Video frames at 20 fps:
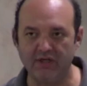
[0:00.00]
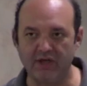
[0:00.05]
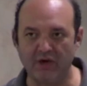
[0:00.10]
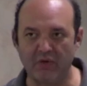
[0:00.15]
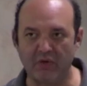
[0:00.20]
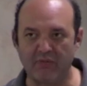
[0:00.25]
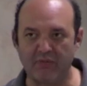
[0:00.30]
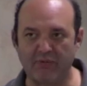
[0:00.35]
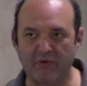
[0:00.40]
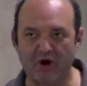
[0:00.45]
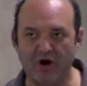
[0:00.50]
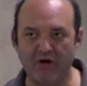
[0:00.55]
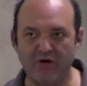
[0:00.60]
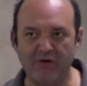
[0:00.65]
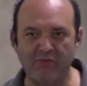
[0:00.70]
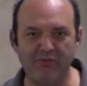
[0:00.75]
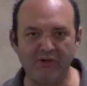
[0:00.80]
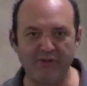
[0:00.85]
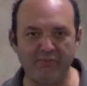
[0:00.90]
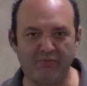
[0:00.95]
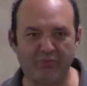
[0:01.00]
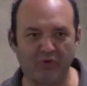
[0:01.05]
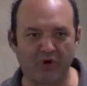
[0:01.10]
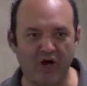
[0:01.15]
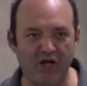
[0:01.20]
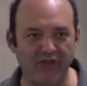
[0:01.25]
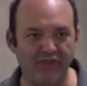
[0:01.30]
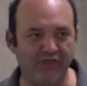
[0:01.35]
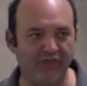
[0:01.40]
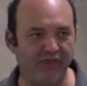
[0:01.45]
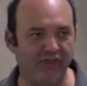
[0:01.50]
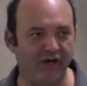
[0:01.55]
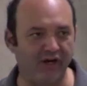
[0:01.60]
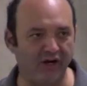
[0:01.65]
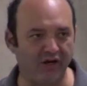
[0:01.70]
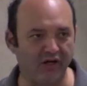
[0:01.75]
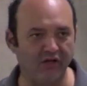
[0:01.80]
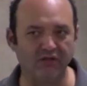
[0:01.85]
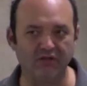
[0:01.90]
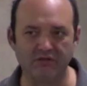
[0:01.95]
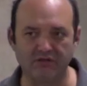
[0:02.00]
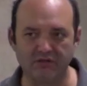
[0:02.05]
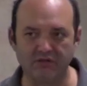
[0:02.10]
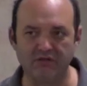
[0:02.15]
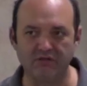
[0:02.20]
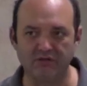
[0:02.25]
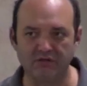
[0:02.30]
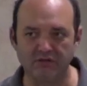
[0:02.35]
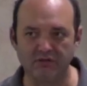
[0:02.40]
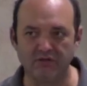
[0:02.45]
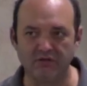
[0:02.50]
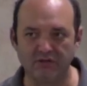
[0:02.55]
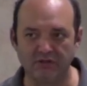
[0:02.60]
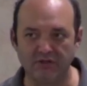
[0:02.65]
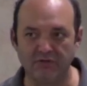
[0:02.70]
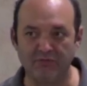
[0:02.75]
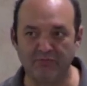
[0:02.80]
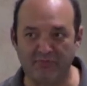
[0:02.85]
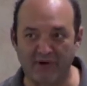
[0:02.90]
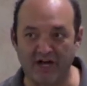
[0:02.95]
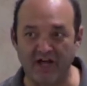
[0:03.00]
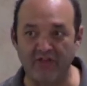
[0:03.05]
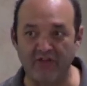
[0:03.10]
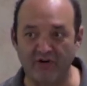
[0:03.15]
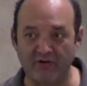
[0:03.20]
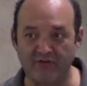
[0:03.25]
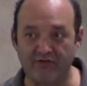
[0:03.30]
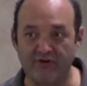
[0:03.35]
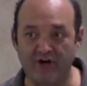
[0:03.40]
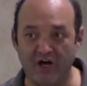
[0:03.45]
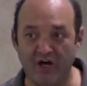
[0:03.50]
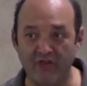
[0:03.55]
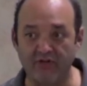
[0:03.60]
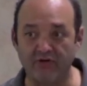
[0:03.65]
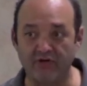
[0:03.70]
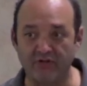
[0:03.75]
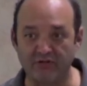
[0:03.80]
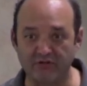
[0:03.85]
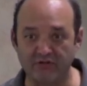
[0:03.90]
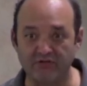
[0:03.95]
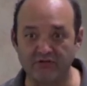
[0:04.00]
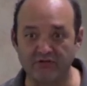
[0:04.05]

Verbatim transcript: they were probably brought there by their father,